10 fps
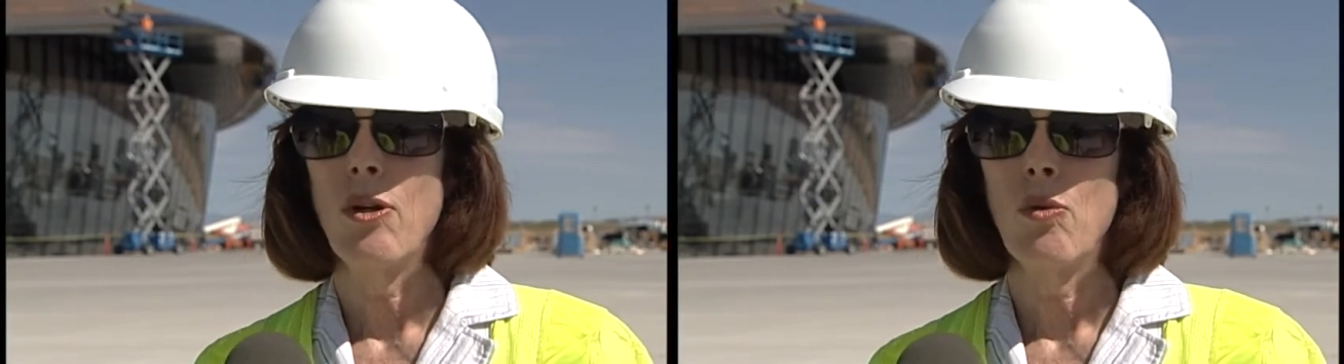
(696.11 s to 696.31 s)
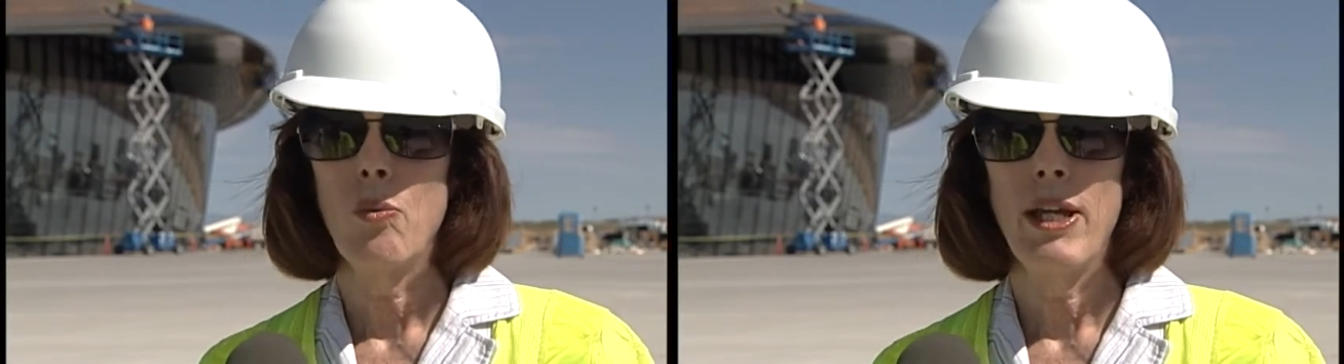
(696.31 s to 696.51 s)

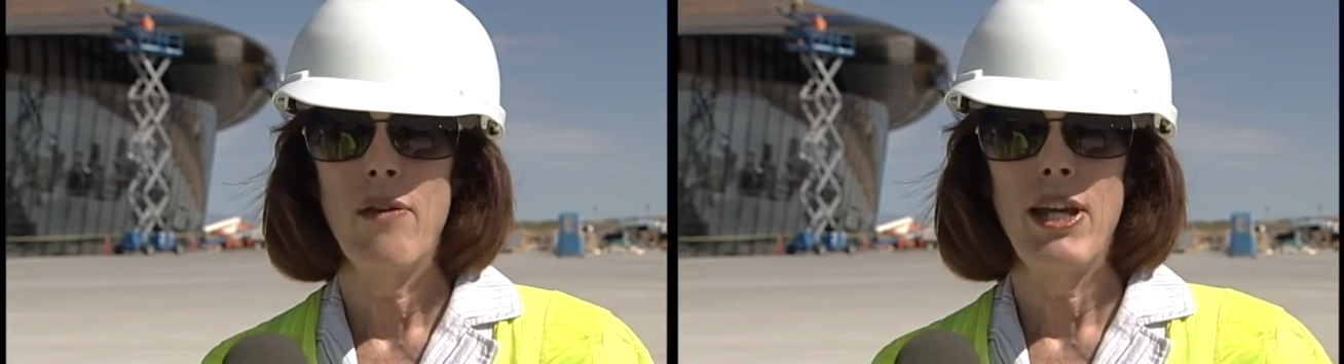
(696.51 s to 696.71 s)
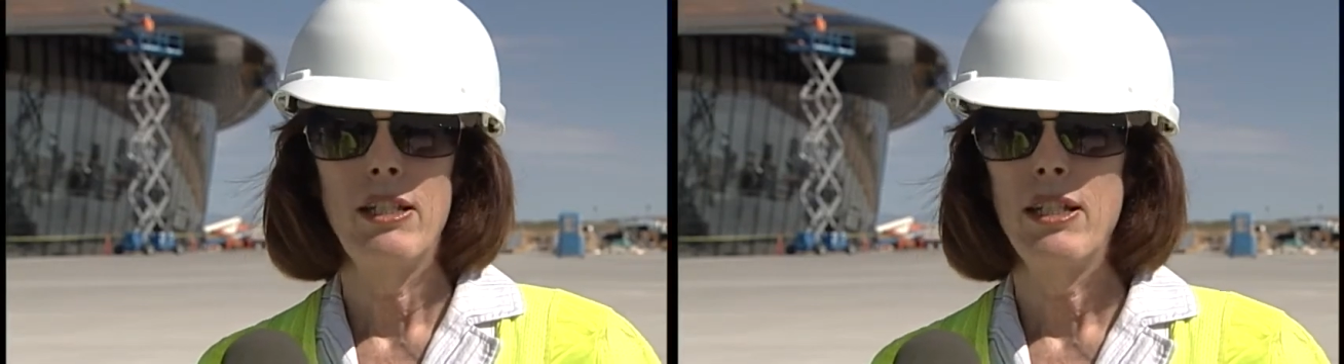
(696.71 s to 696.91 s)
Um, we
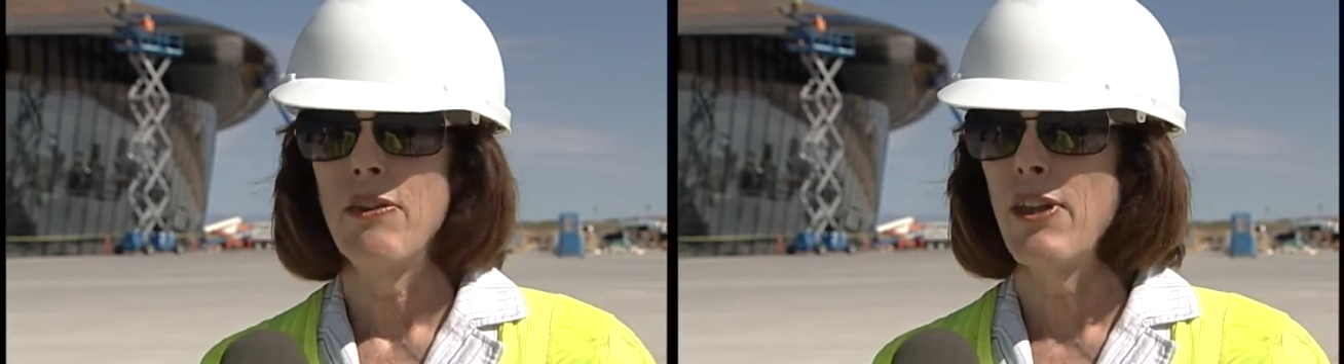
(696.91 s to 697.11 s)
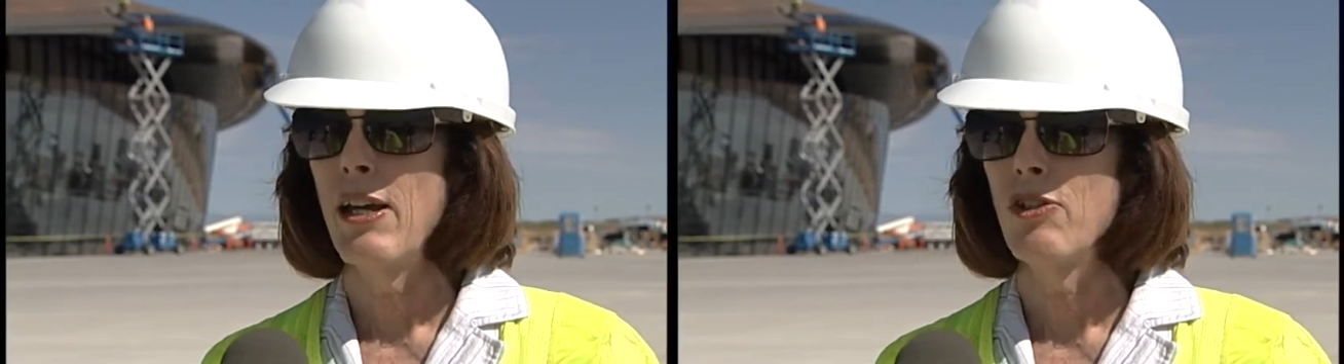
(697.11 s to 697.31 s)
have
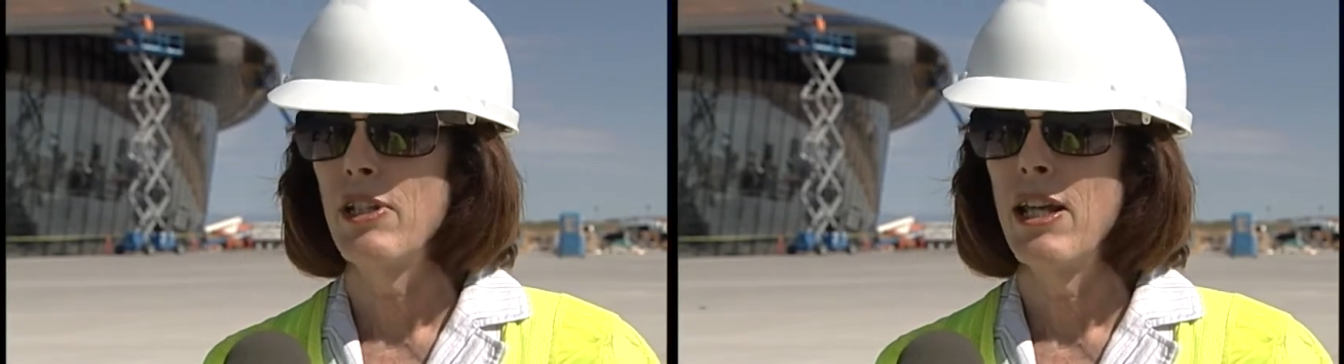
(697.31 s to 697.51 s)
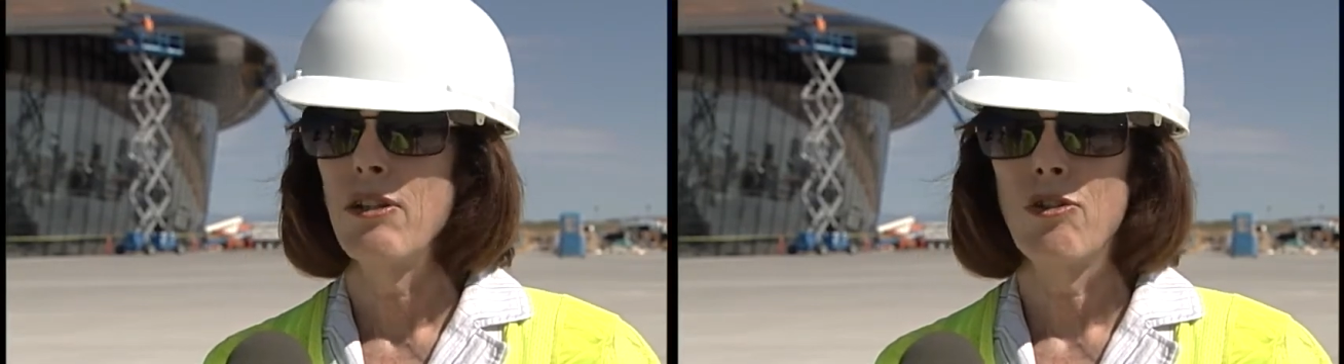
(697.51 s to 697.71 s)

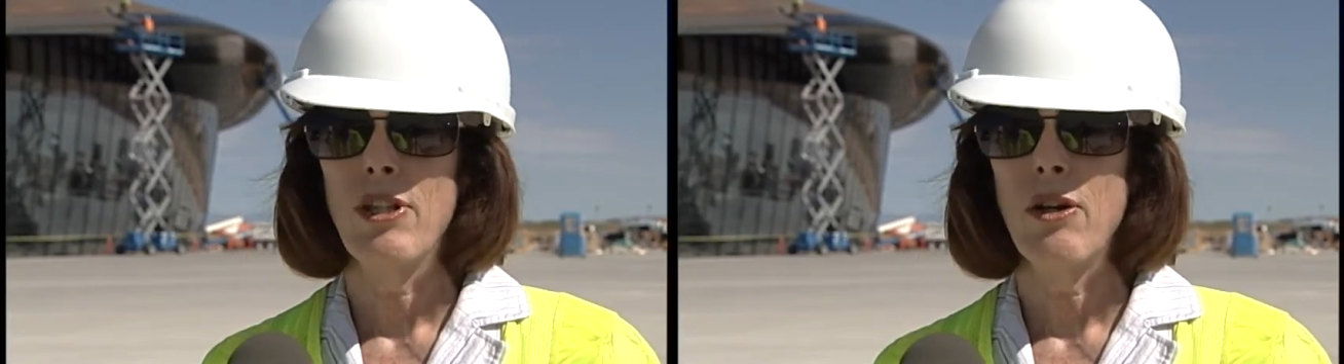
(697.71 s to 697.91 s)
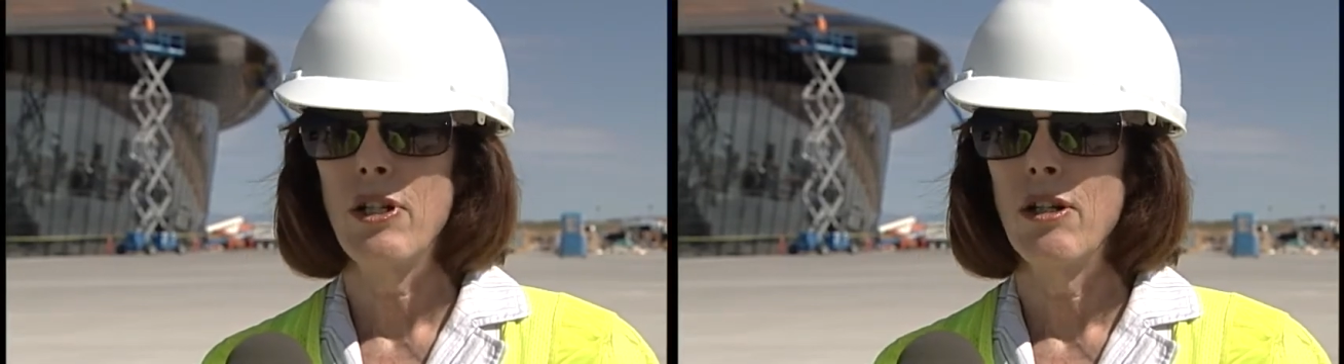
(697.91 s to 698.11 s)
18,000 acres
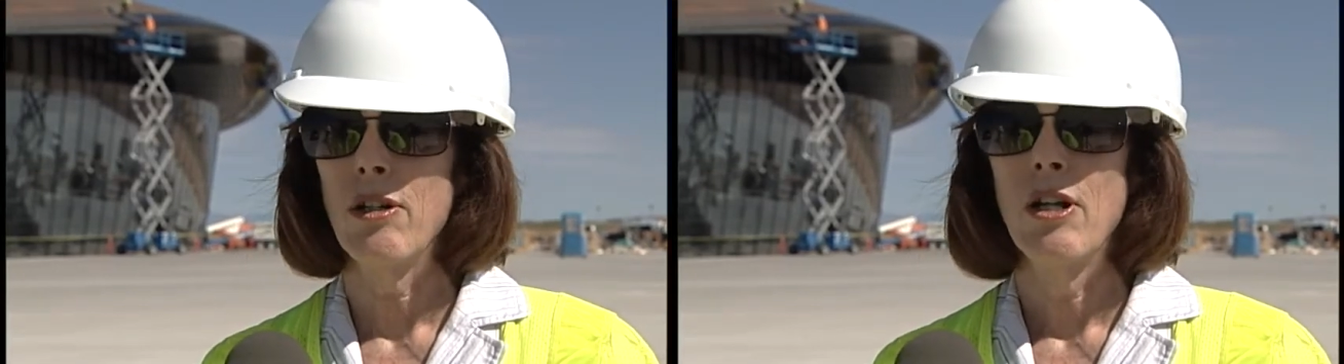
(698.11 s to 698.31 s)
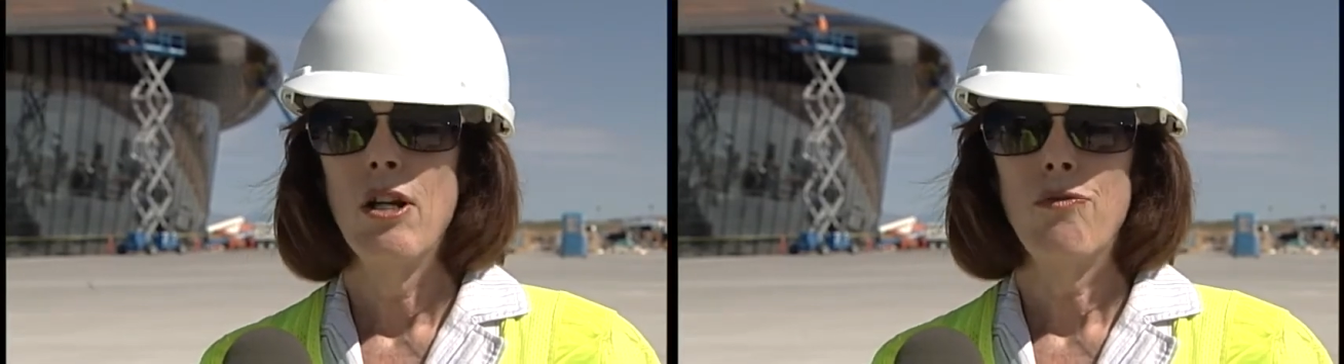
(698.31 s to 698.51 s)
out
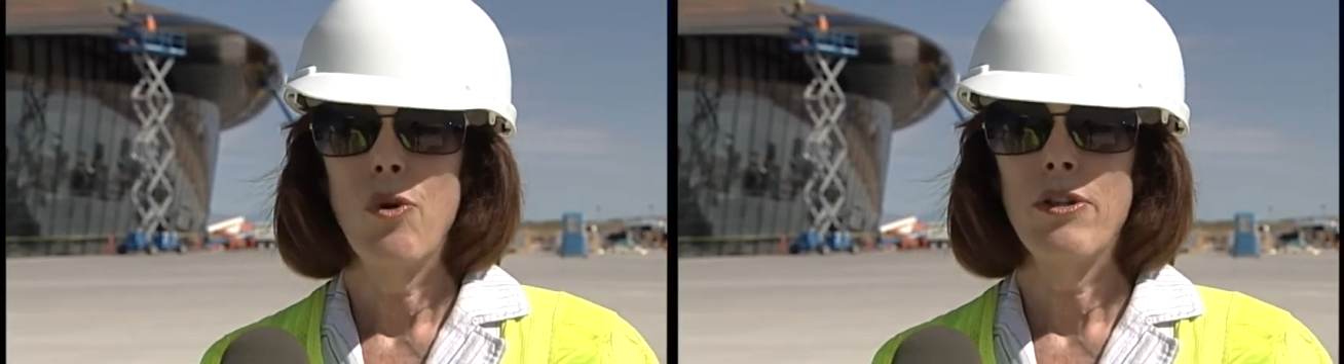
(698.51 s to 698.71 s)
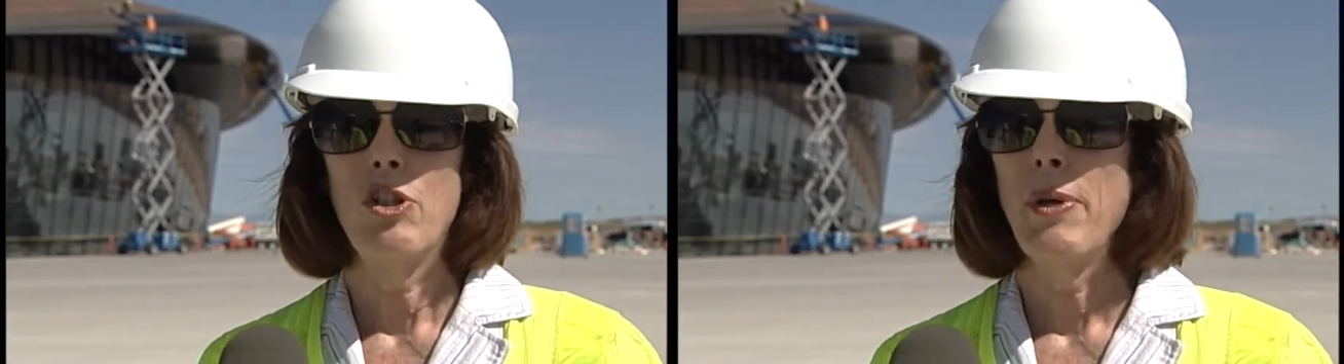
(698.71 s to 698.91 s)
here
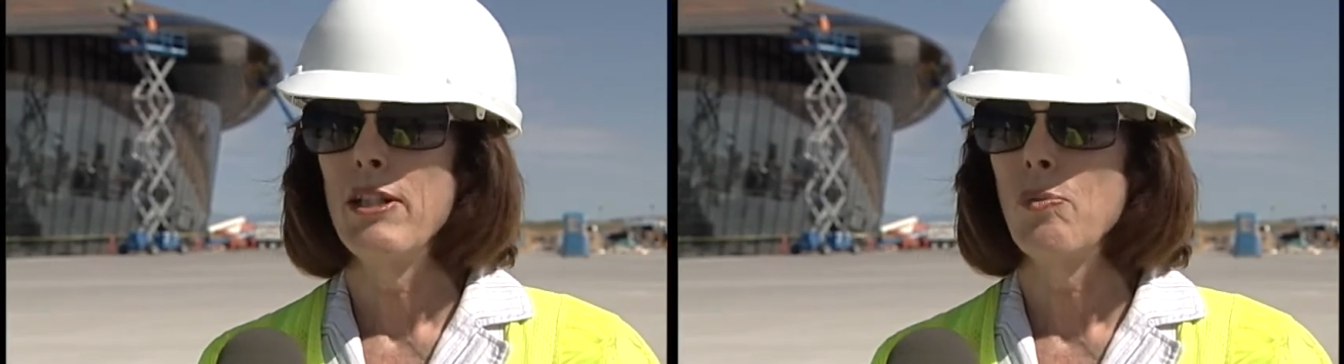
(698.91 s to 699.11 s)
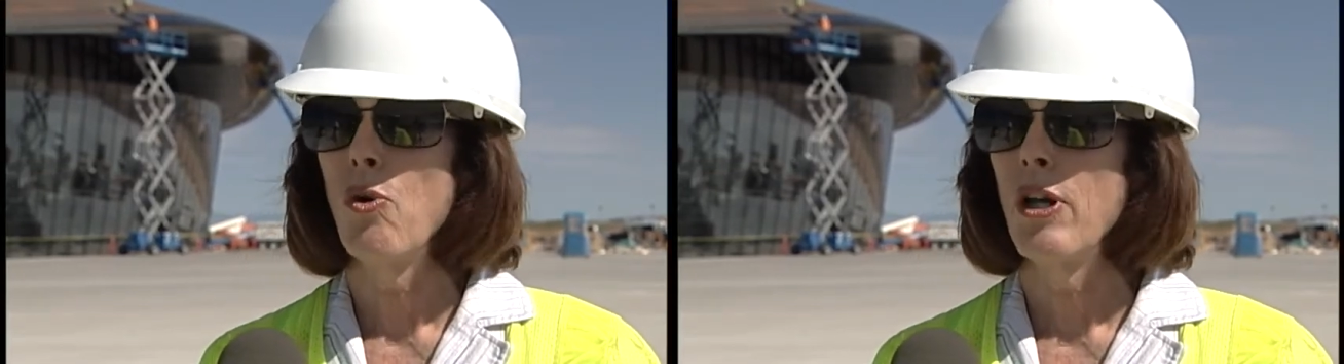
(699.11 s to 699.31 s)
for the
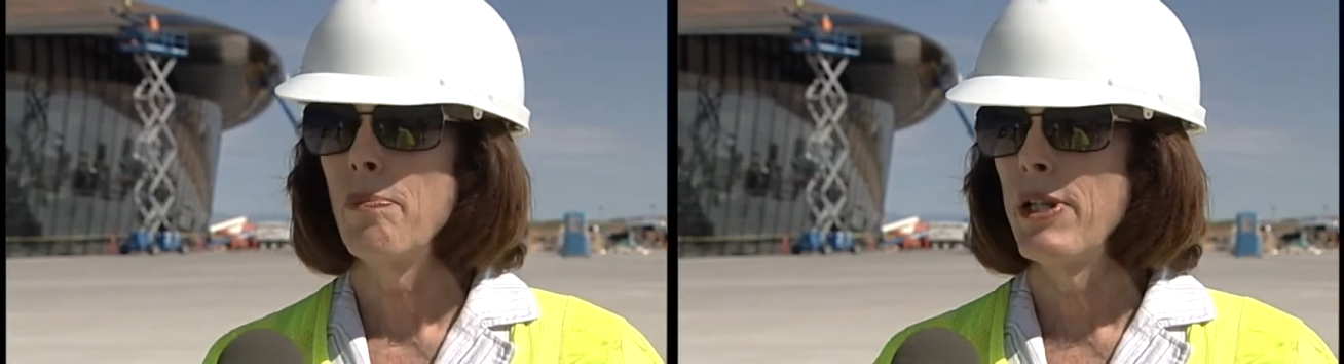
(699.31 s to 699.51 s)
spaceport,